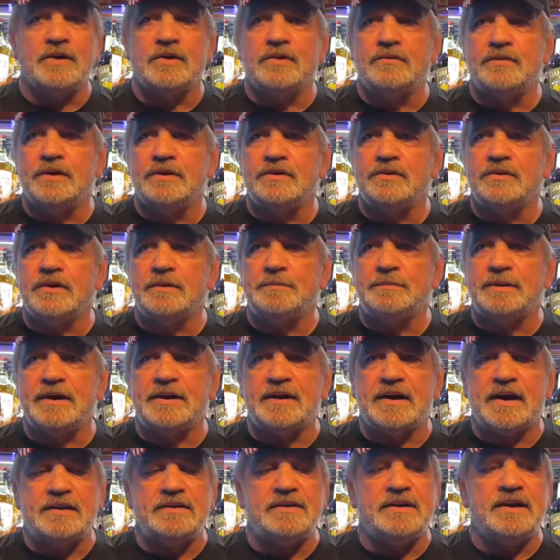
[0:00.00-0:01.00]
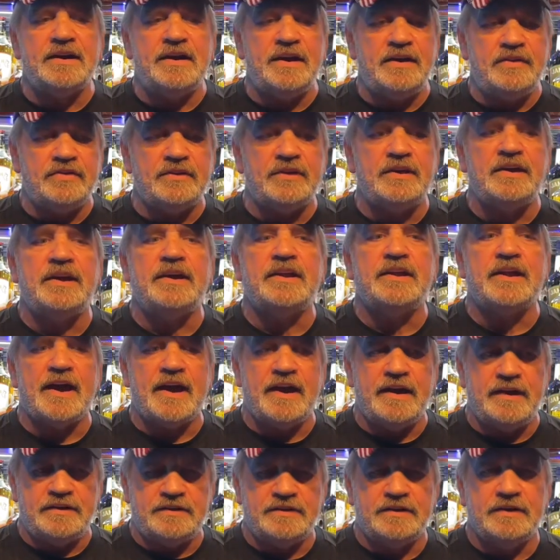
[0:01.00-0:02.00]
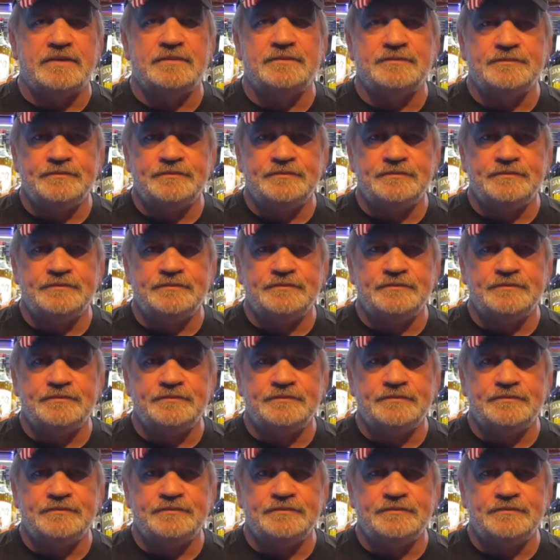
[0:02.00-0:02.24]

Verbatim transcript: to overdo it, but easily an eight.